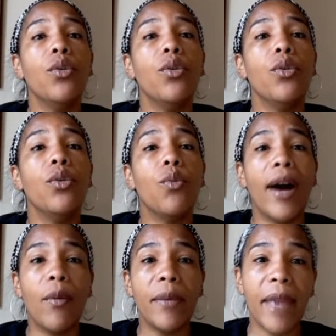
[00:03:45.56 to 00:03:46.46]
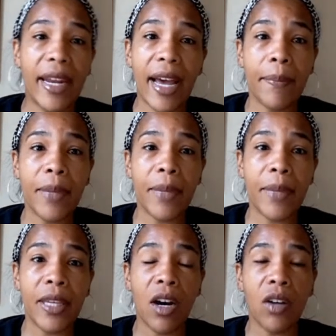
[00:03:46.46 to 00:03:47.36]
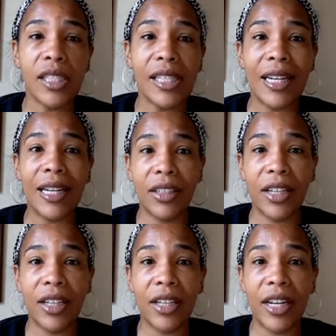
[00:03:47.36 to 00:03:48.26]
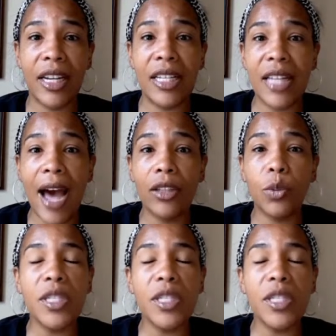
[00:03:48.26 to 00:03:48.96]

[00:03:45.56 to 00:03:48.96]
While we may not be the only city that are getting these dollars,